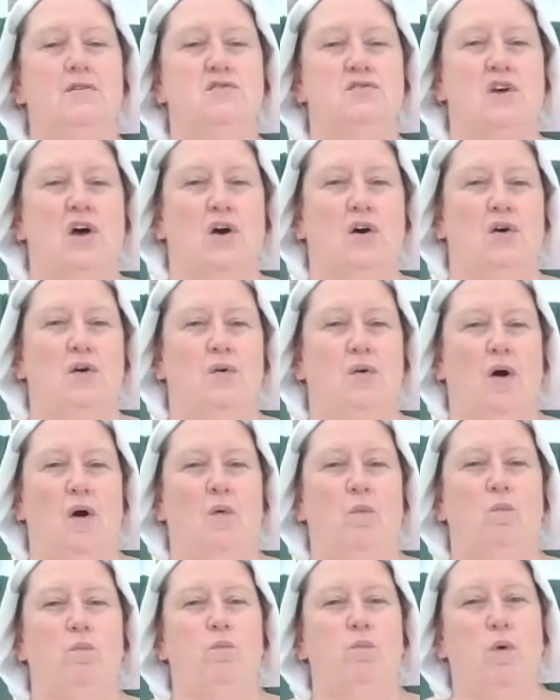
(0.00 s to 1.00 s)
So
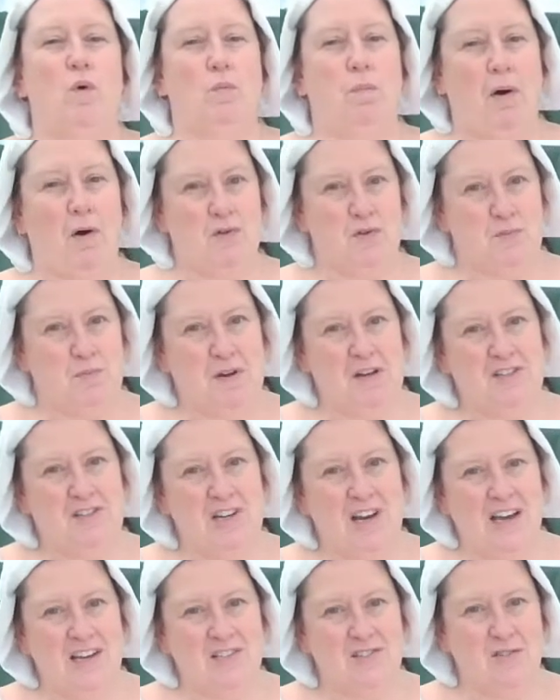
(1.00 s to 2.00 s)
we'll post a
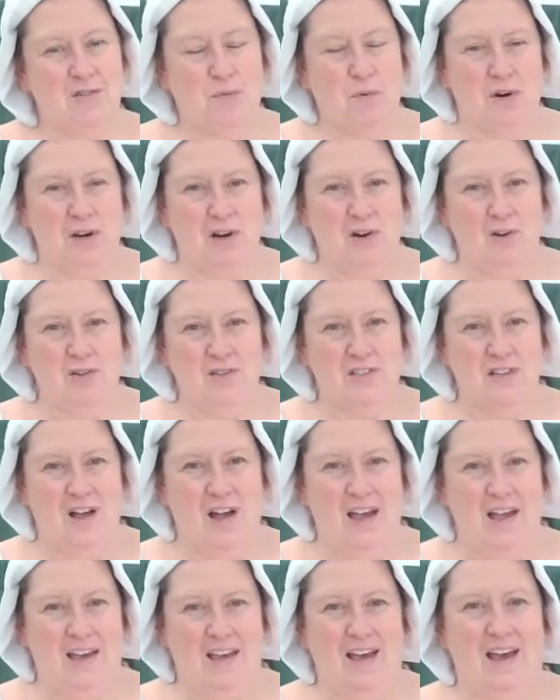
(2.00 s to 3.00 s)
picture later of what it looks
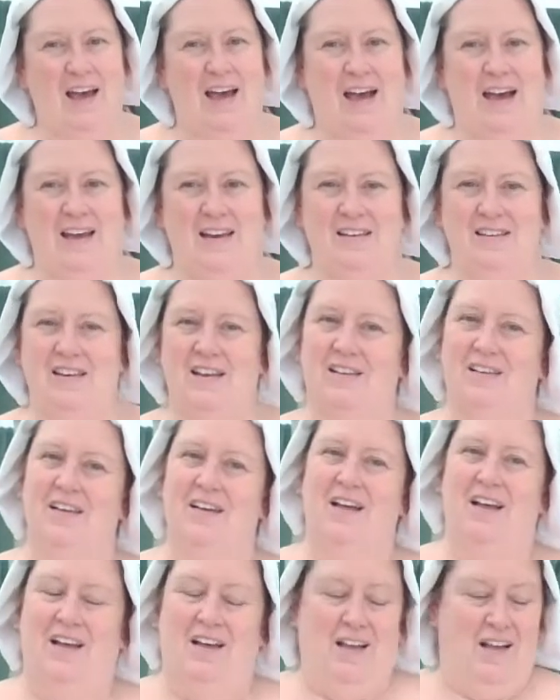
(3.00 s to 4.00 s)
like, and
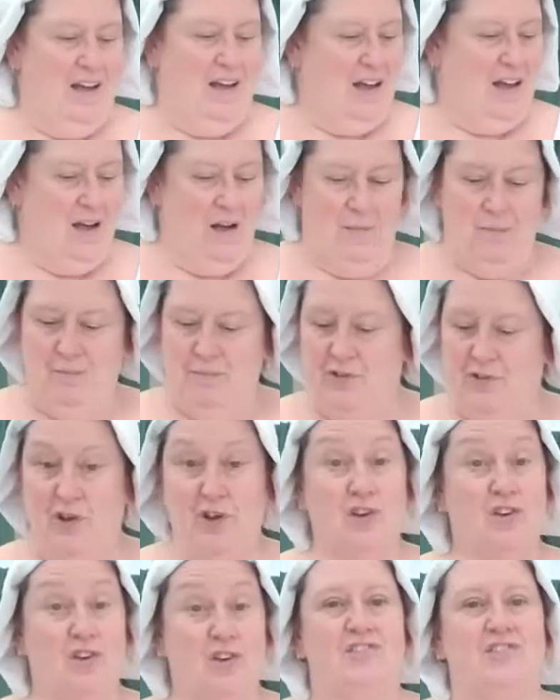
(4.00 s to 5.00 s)

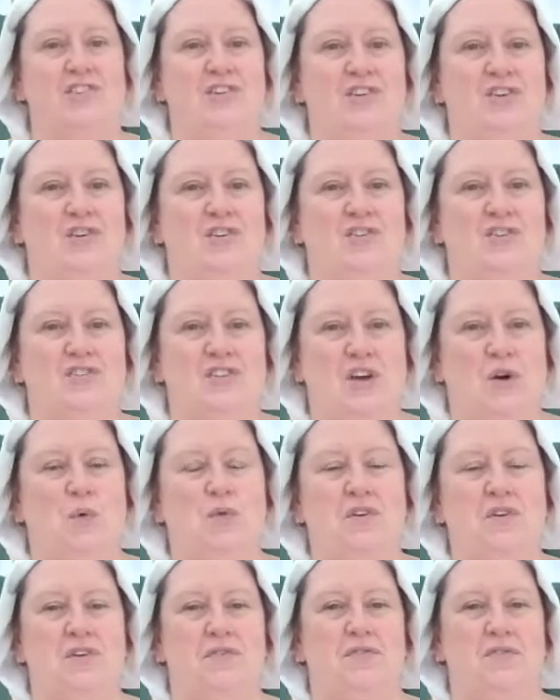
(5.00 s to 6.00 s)
so you can
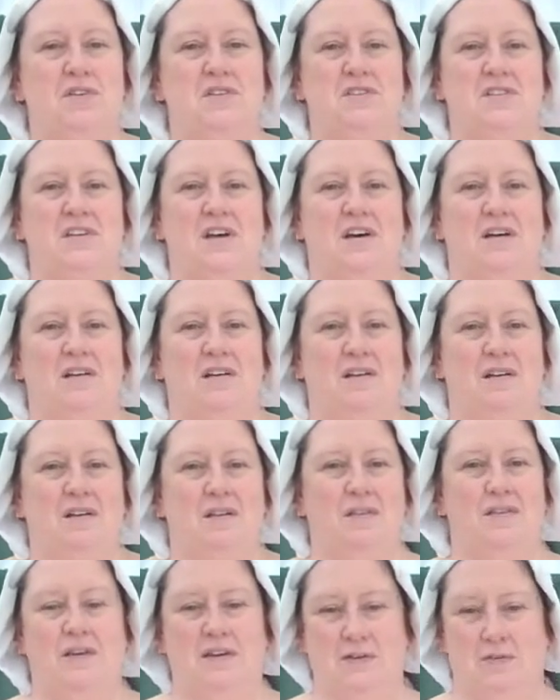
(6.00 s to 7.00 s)
see all the different
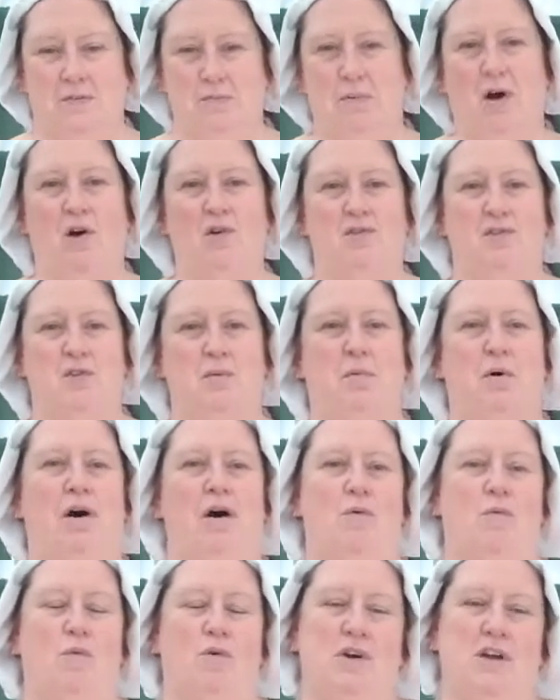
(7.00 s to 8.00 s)
parts of
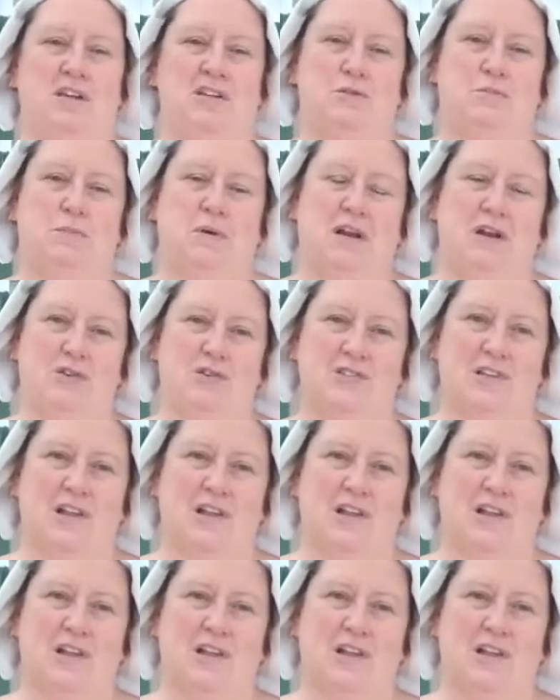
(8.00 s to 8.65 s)
the pie, what each bit